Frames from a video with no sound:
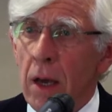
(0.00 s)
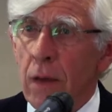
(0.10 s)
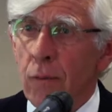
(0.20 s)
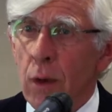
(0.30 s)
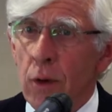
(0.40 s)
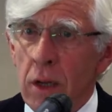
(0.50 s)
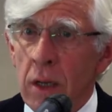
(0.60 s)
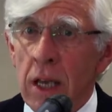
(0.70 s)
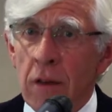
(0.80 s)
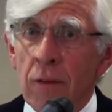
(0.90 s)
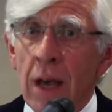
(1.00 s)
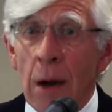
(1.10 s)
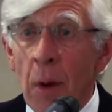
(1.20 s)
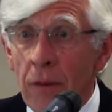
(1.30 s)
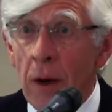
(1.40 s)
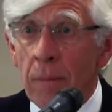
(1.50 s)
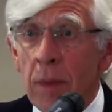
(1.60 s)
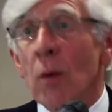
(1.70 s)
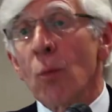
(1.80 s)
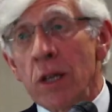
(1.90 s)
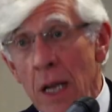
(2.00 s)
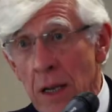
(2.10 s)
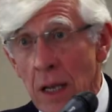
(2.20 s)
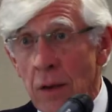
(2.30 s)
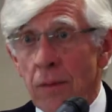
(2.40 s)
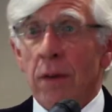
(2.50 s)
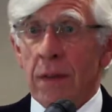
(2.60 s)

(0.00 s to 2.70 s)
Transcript: if we were to leave. However, we did leave.